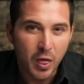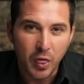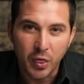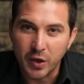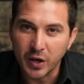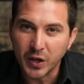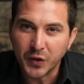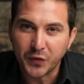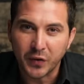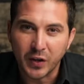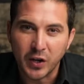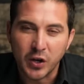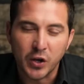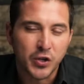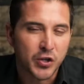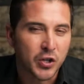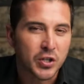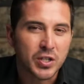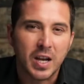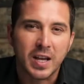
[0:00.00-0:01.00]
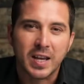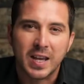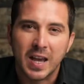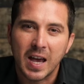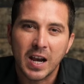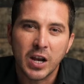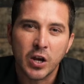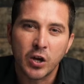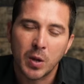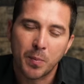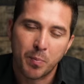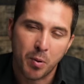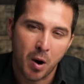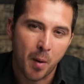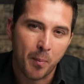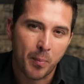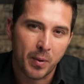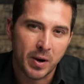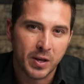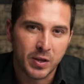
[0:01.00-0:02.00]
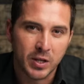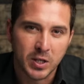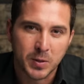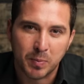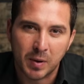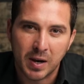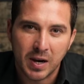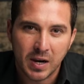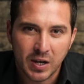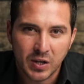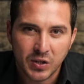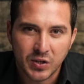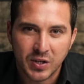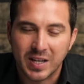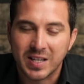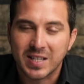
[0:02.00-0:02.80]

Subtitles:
This video, just like any other property in this playlist,